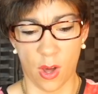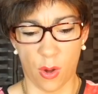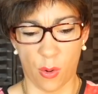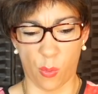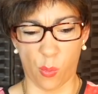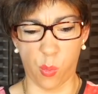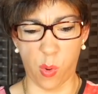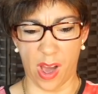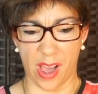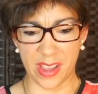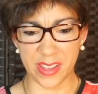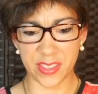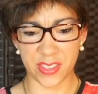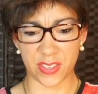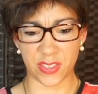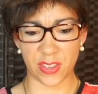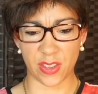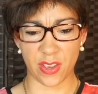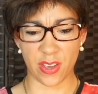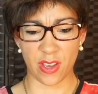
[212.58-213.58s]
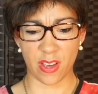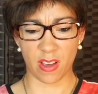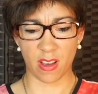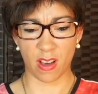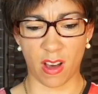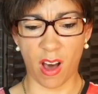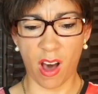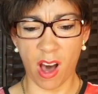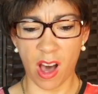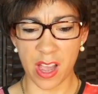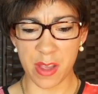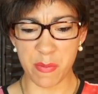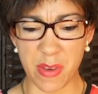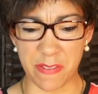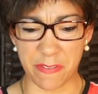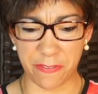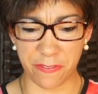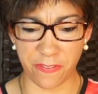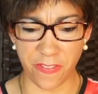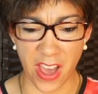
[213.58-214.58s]
What? I'm
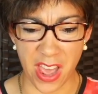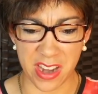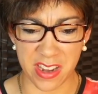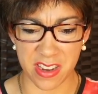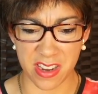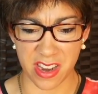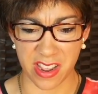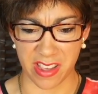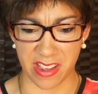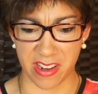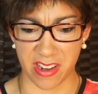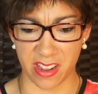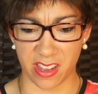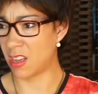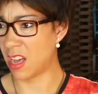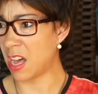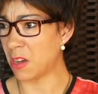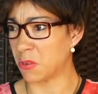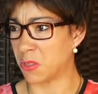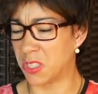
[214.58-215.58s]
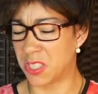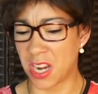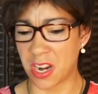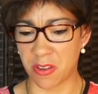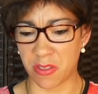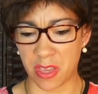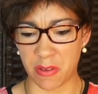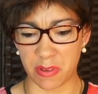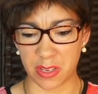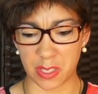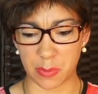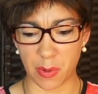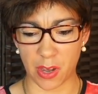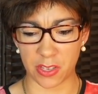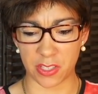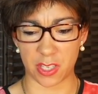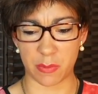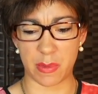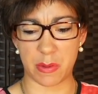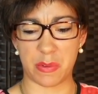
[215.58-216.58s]
offended! How dare they
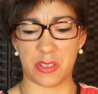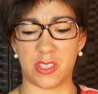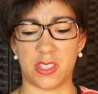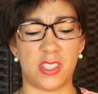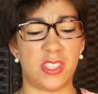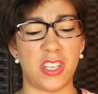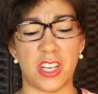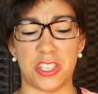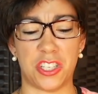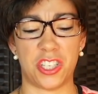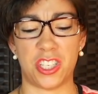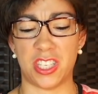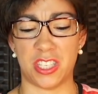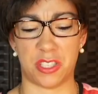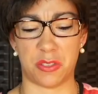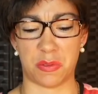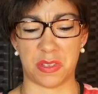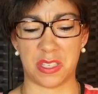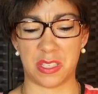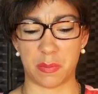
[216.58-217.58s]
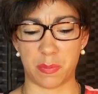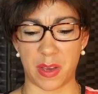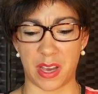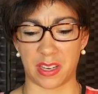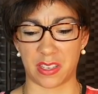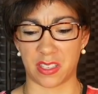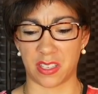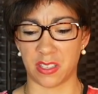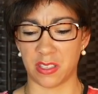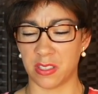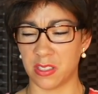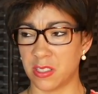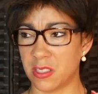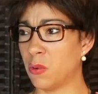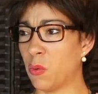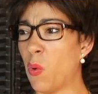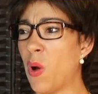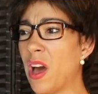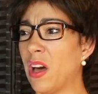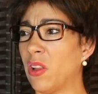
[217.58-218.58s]
respond to me with such disrespect?
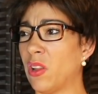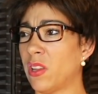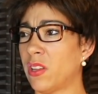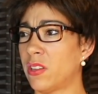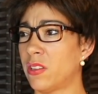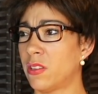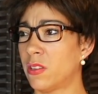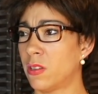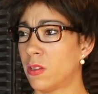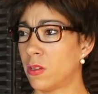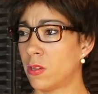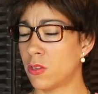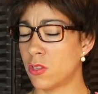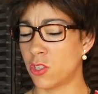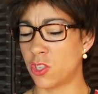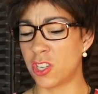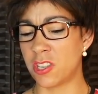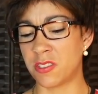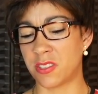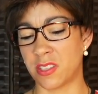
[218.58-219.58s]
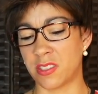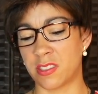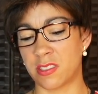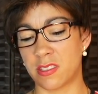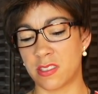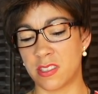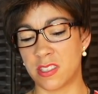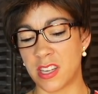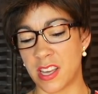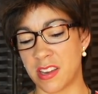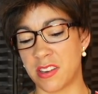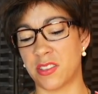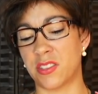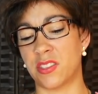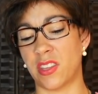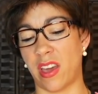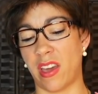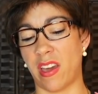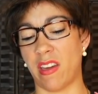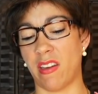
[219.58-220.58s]
Well, Jesus did
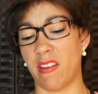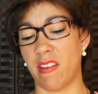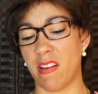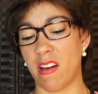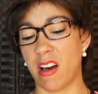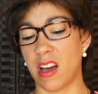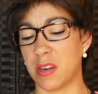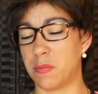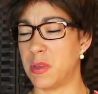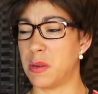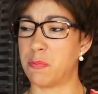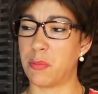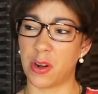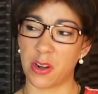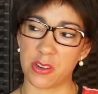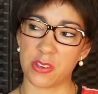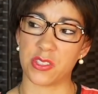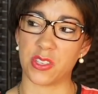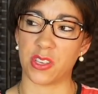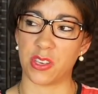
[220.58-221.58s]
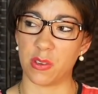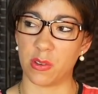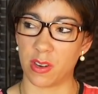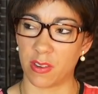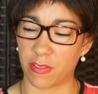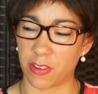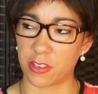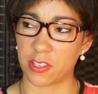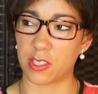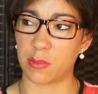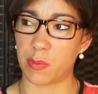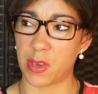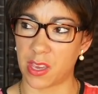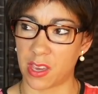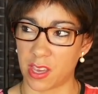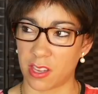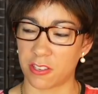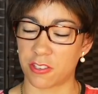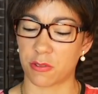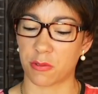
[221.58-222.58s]
say I'd be persecuted for
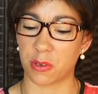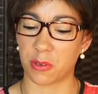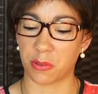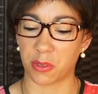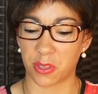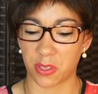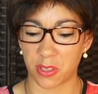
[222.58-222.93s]
speaking truth.